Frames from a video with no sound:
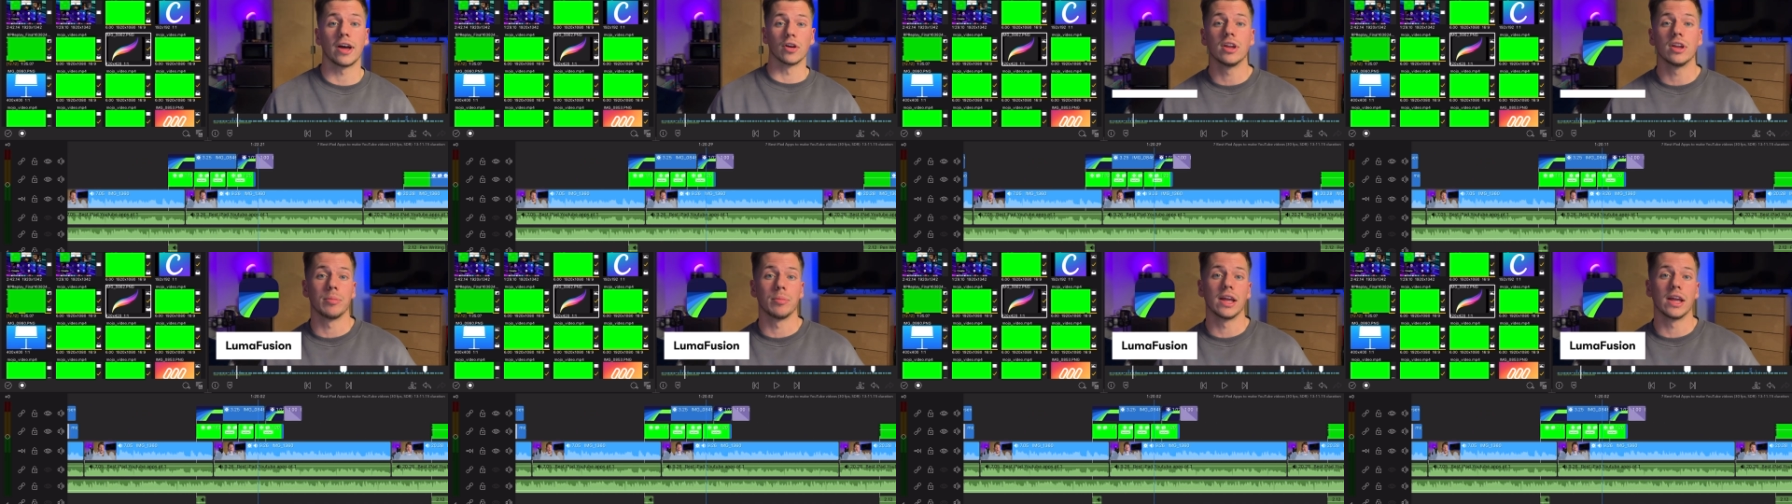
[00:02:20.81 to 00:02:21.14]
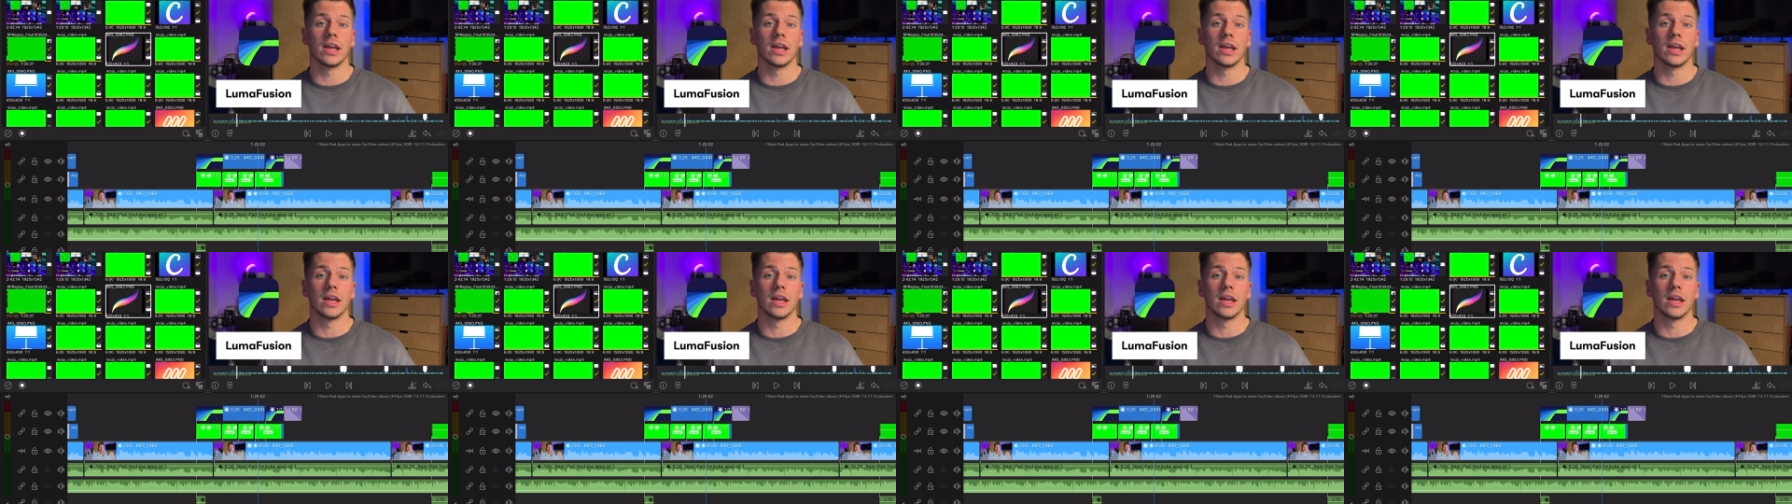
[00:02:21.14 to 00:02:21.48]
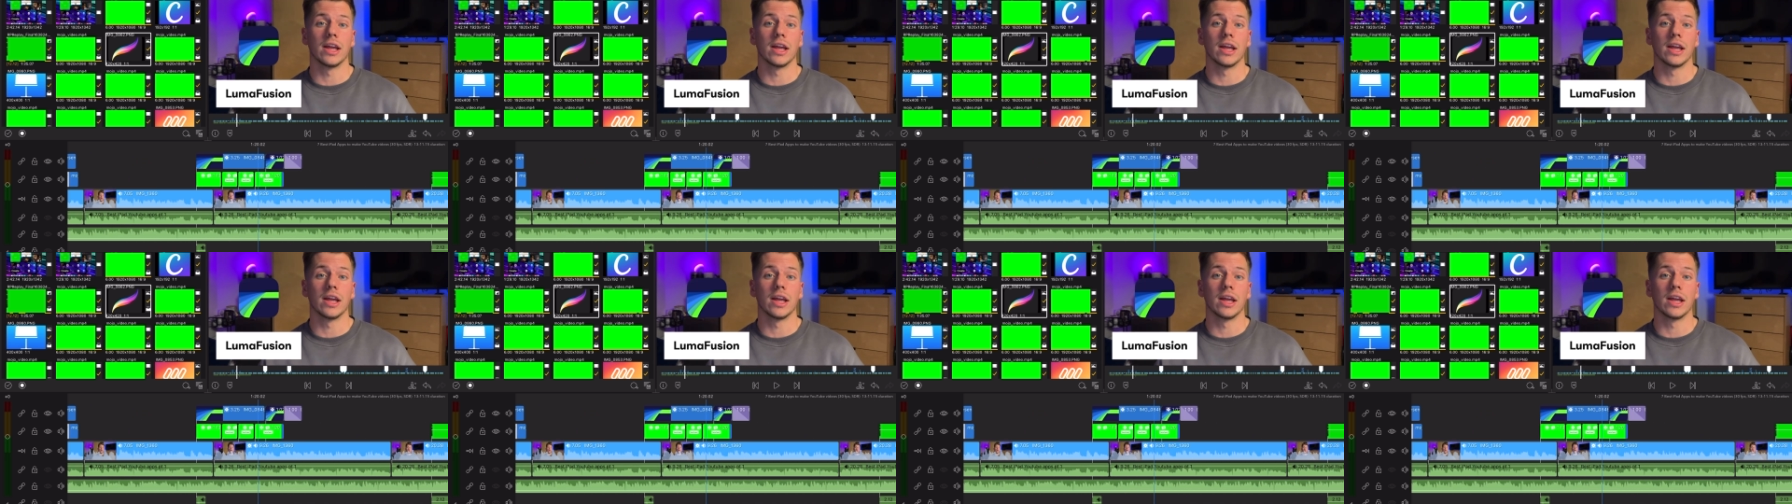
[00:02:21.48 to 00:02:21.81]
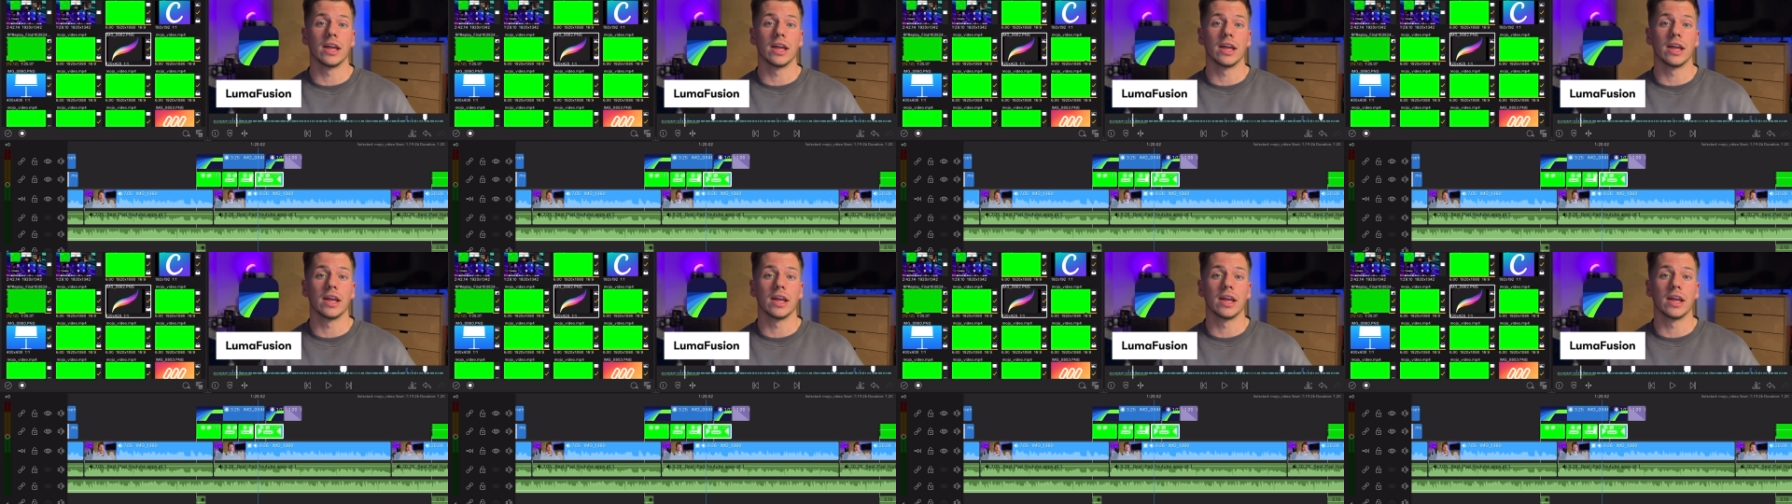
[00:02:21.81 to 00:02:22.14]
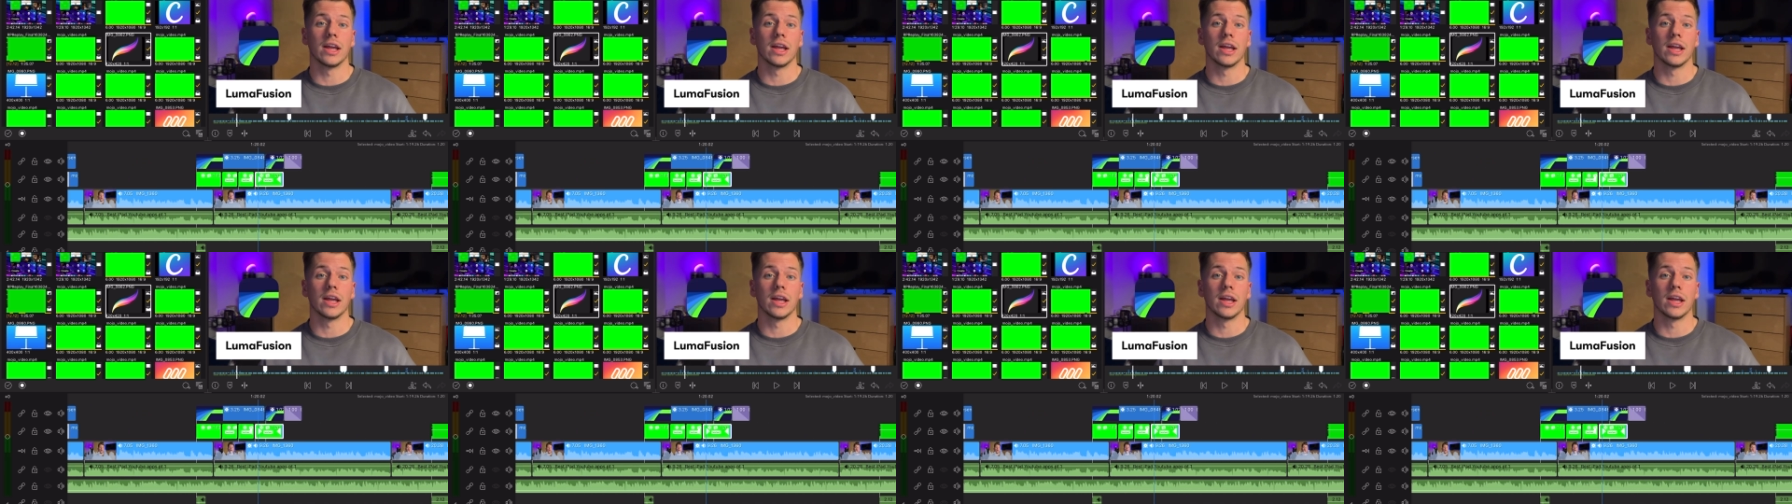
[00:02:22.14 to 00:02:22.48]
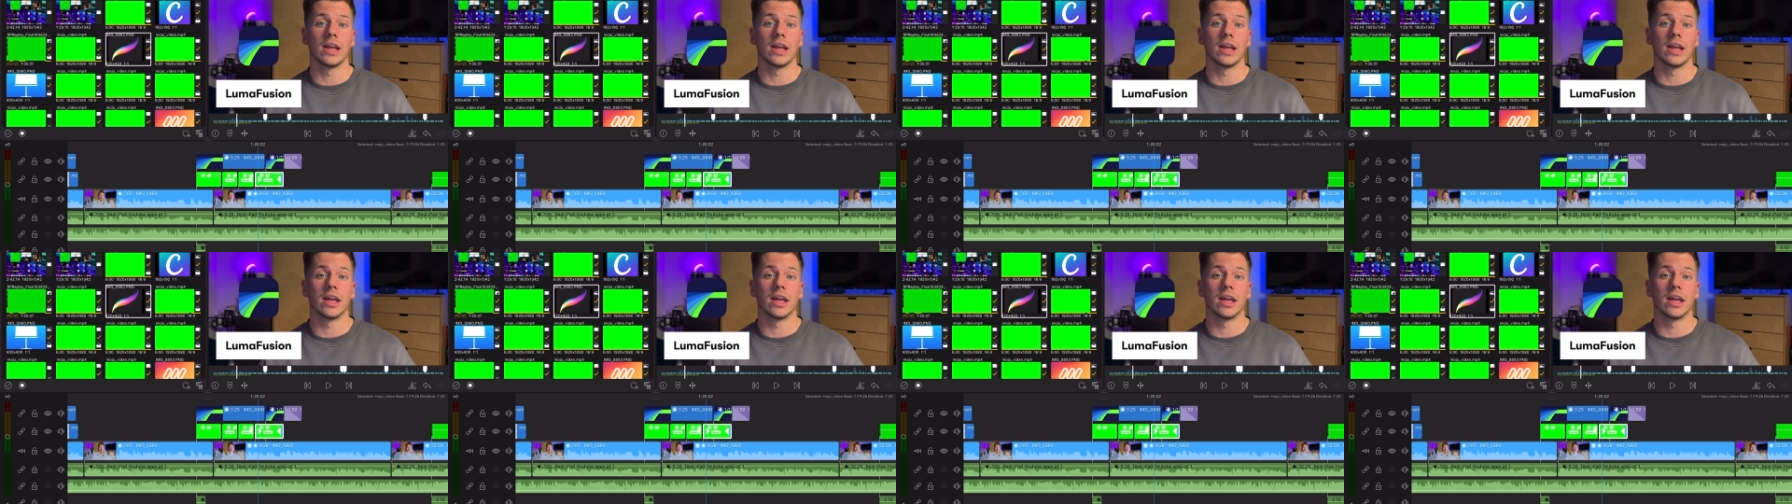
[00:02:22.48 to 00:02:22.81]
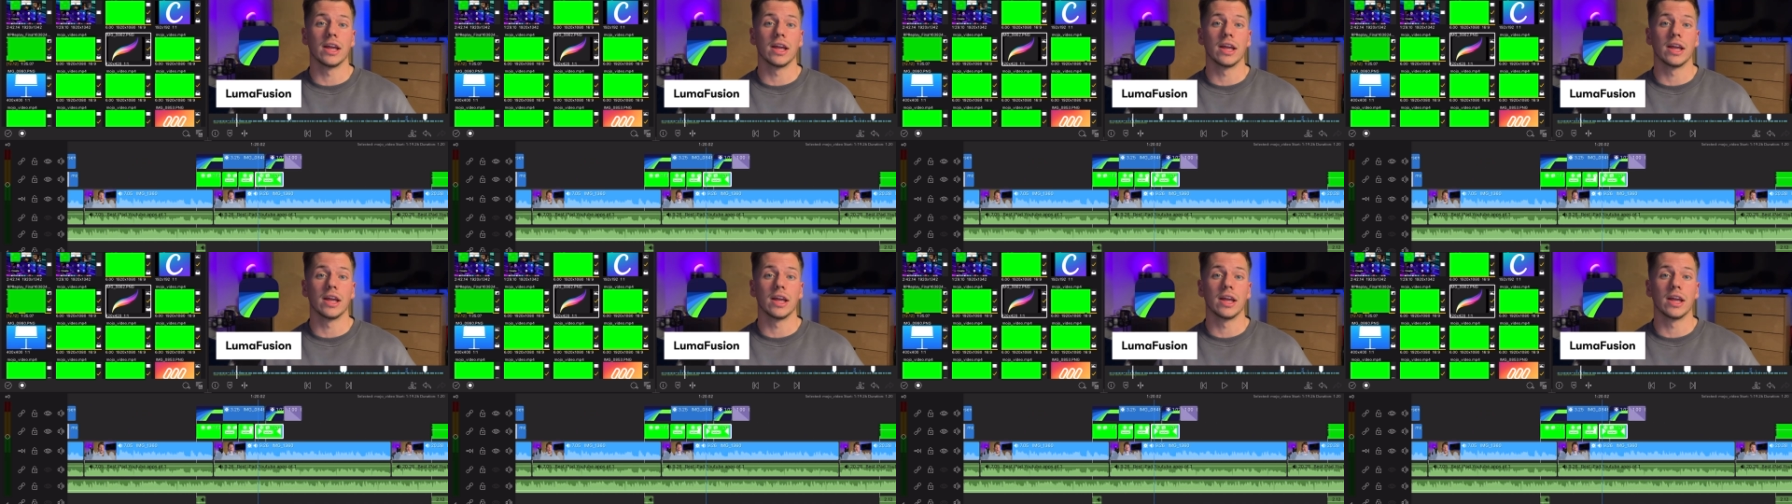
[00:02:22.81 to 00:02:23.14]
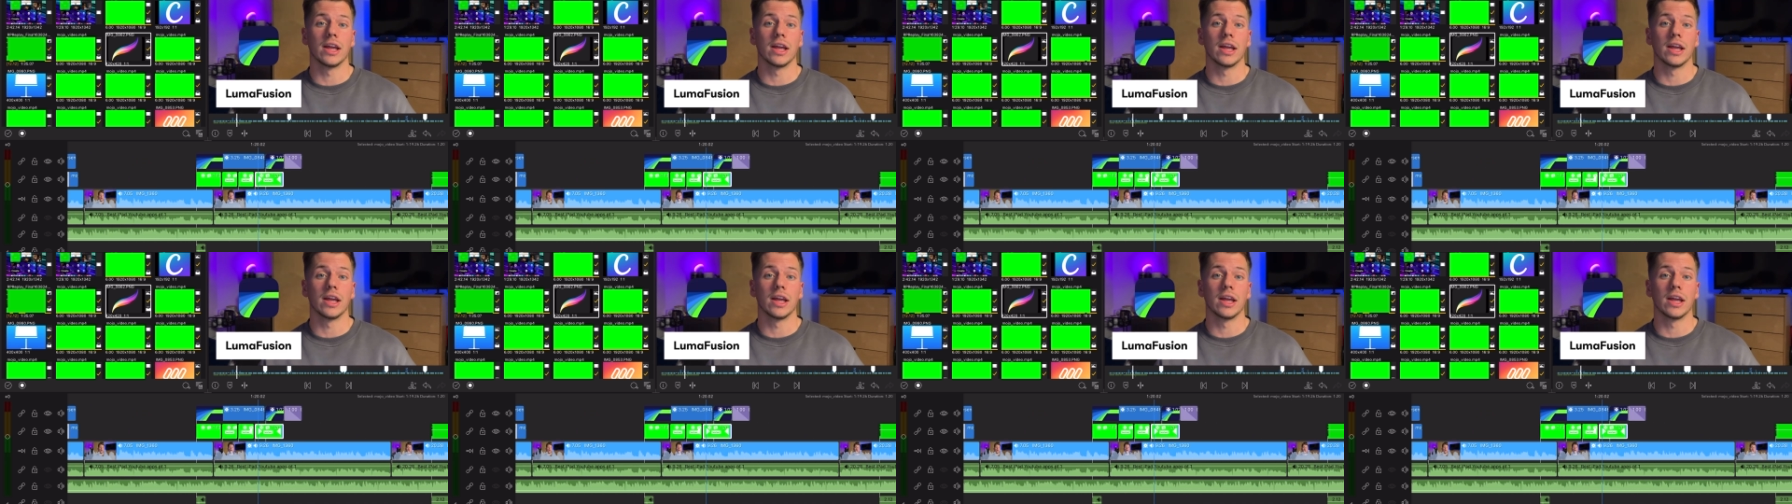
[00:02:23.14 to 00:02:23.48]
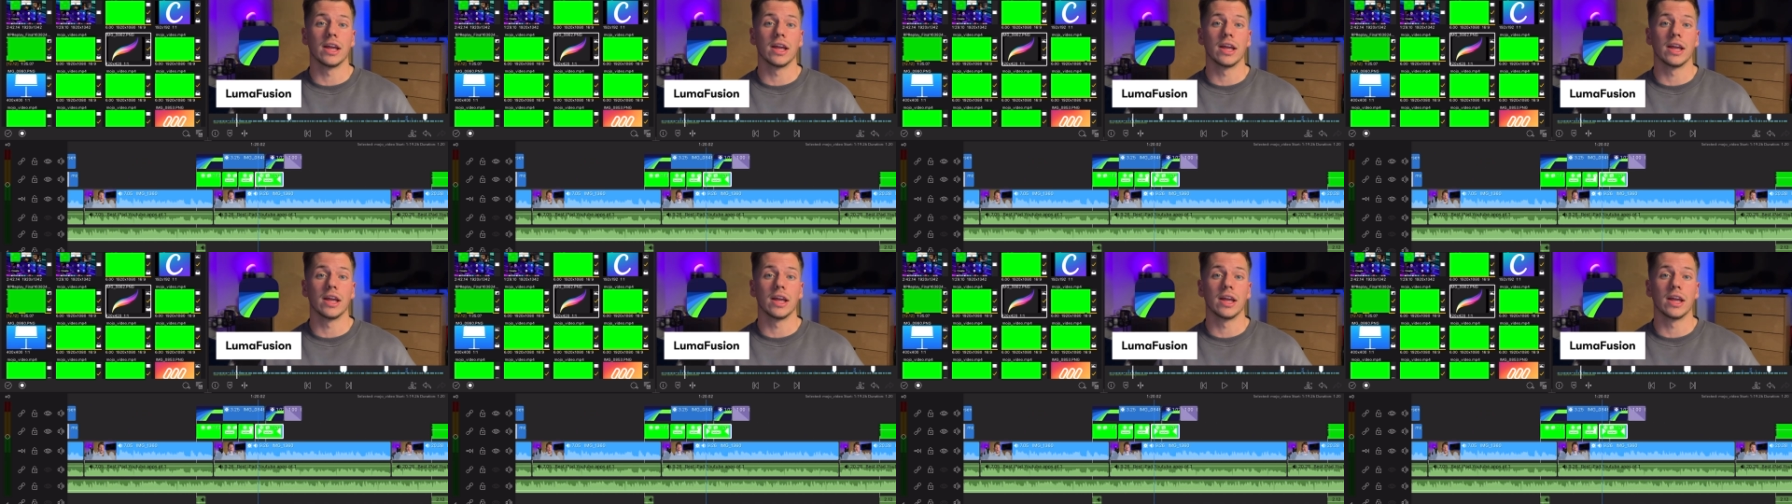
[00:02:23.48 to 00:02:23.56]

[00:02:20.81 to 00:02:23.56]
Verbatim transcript: from one clip to another to built-in